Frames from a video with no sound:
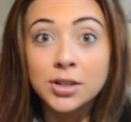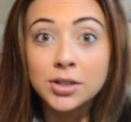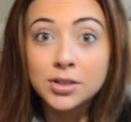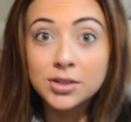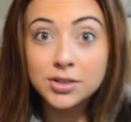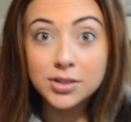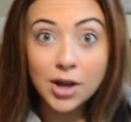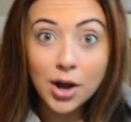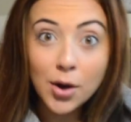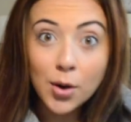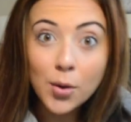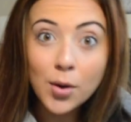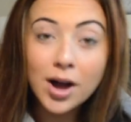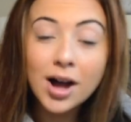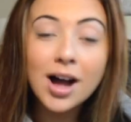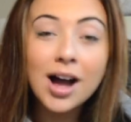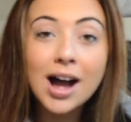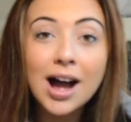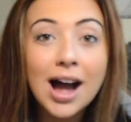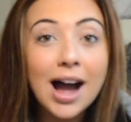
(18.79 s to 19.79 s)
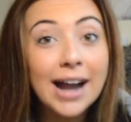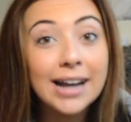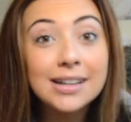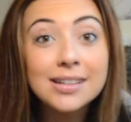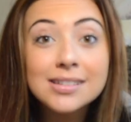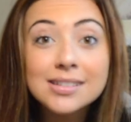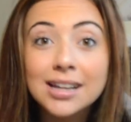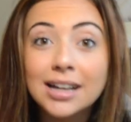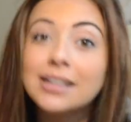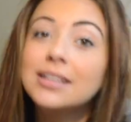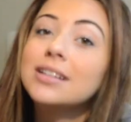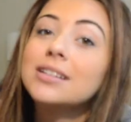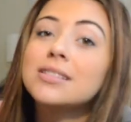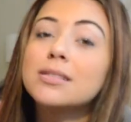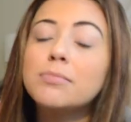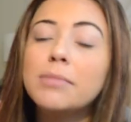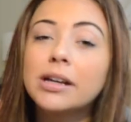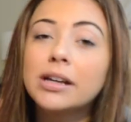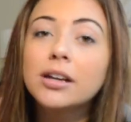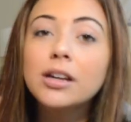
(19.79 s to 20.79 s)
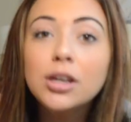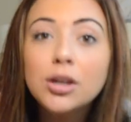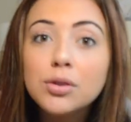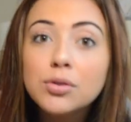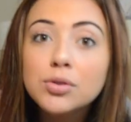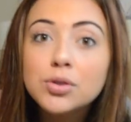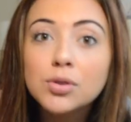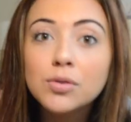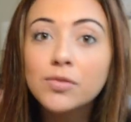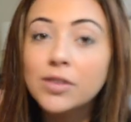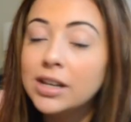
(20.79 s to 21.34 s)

So I decided to make a YouTube